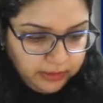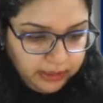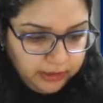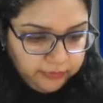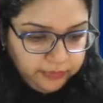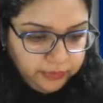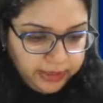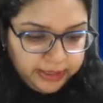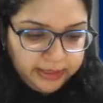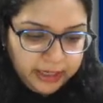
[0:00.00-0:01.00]
If you
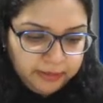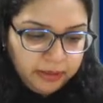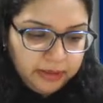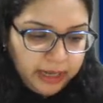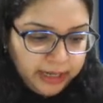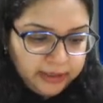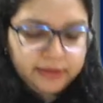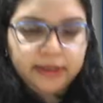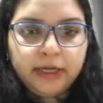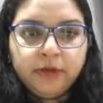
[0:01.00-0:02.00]
can tell me that,
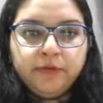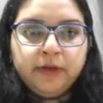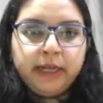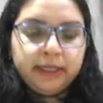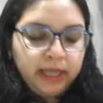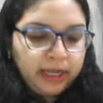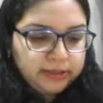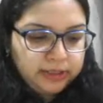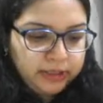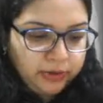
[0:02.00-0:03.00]
then you will get the
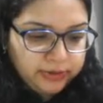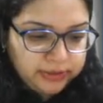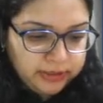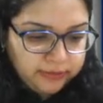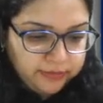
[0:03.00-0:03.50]
answer yourself.